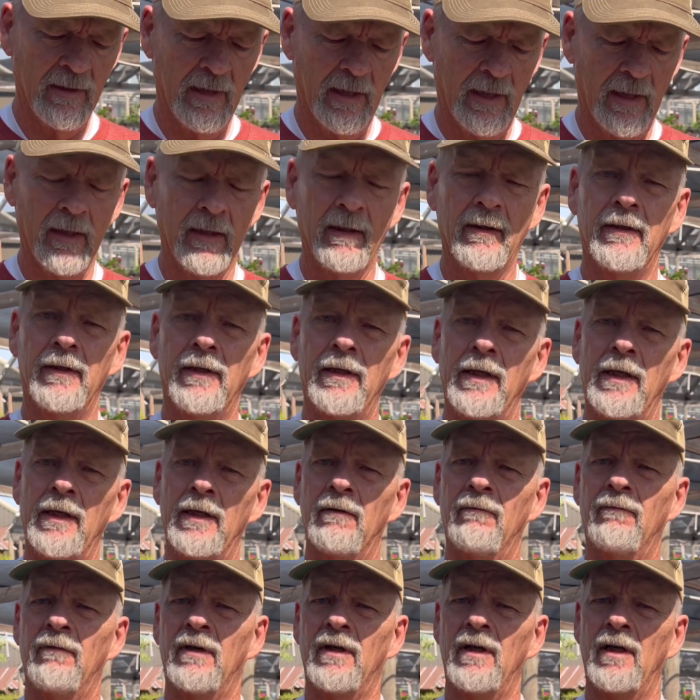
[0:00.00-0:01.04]
out in the
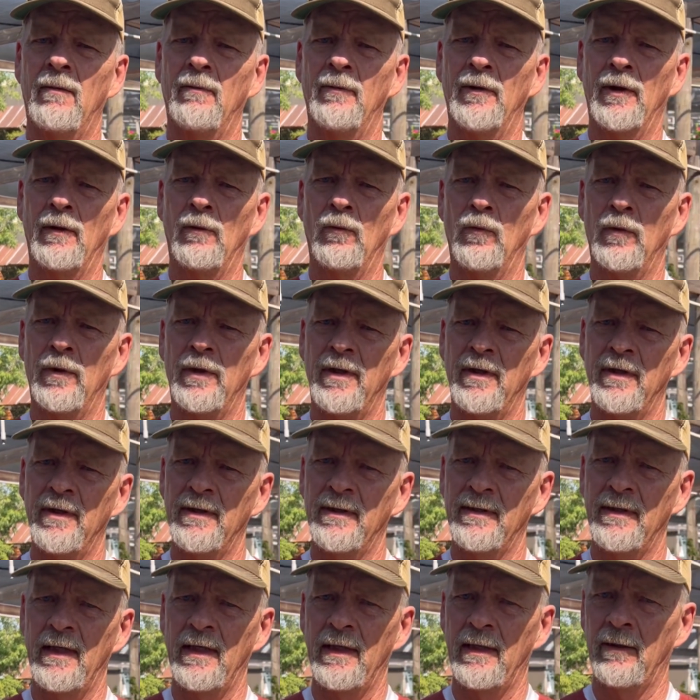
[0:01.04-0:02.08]
environment, where
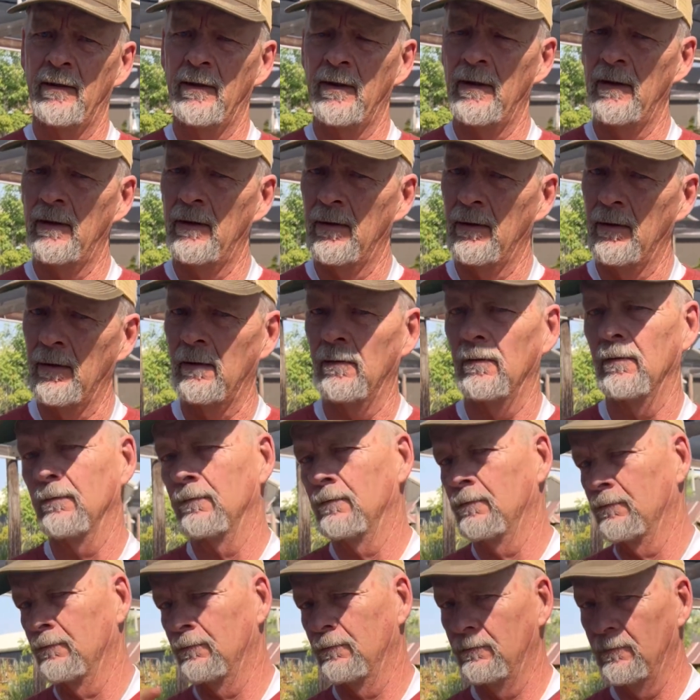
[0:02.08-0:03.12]
does that occur?
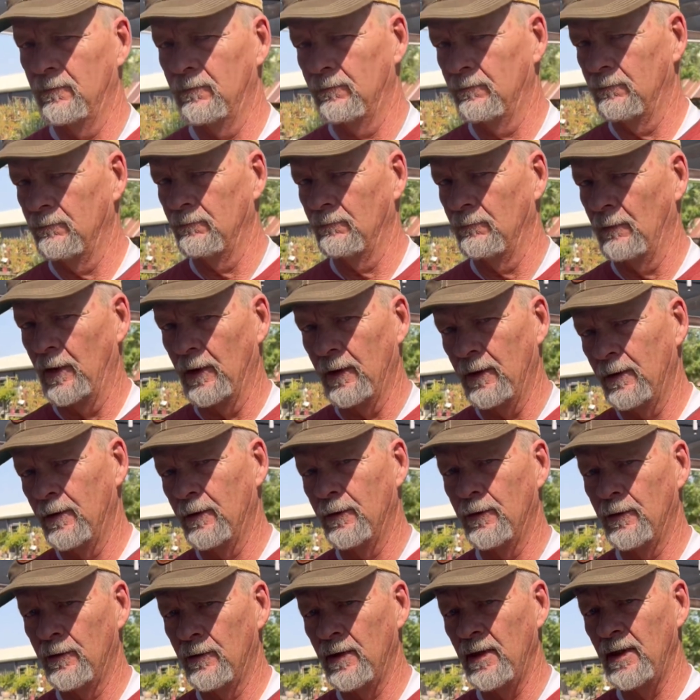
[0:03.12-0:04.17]

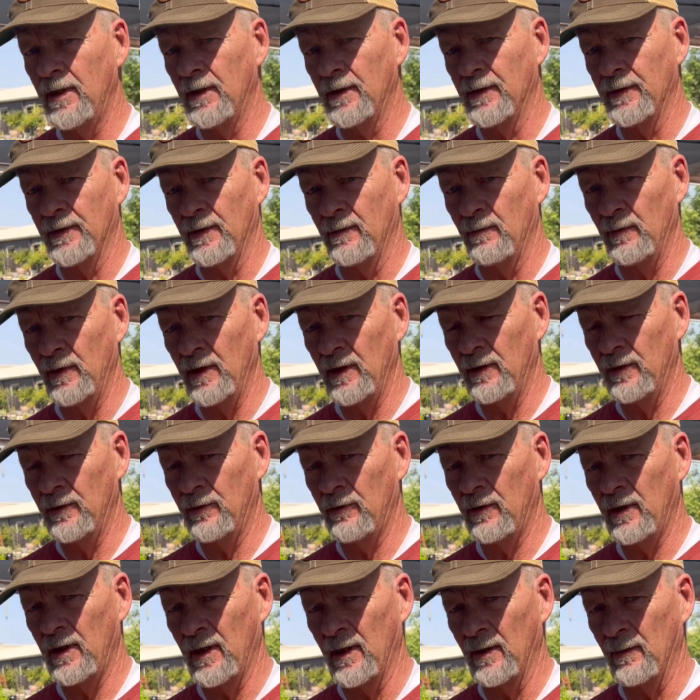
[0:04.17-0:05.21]
Under trees and big
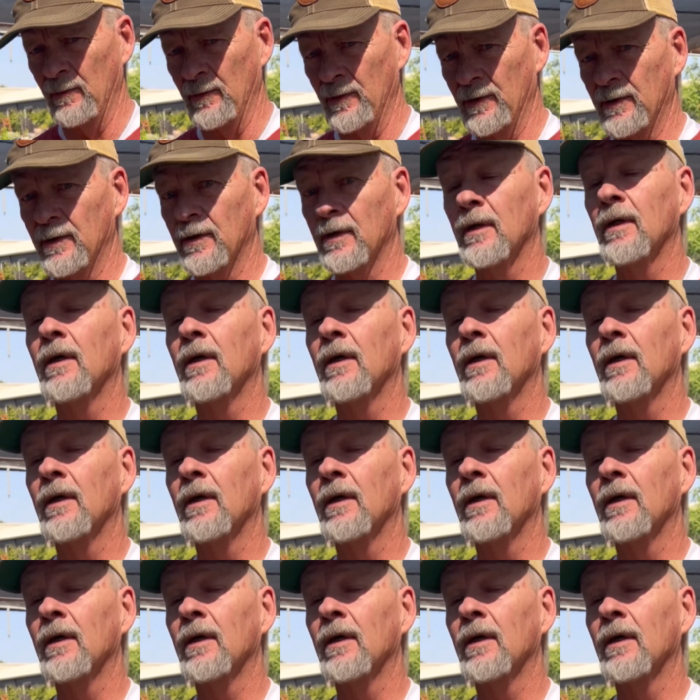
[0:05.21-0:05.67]
shrubs.